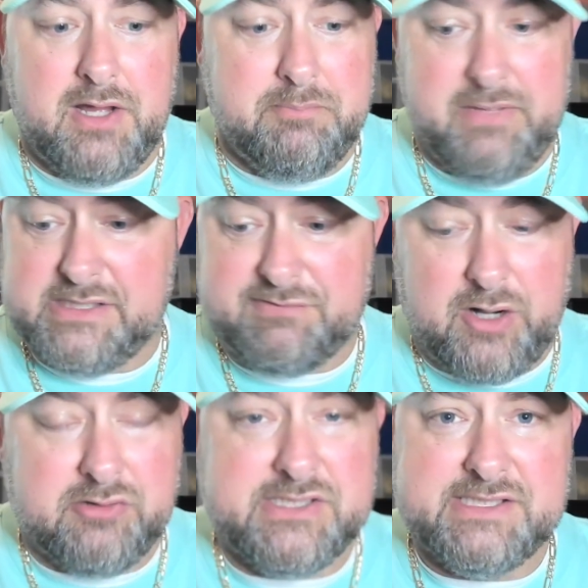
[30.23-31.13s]
Men's
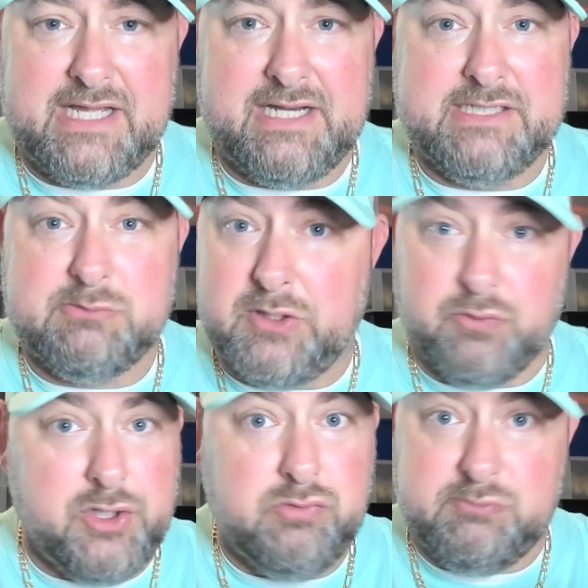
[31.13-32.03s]
fragrances, that is. We're gonna
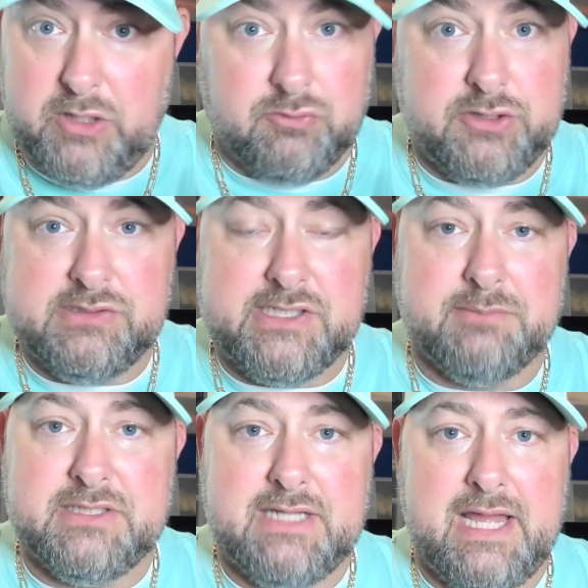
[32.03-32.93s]
do some
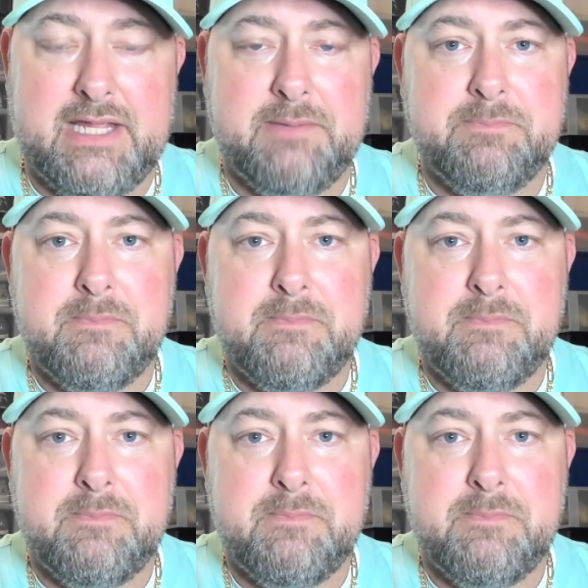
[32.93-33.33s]
today.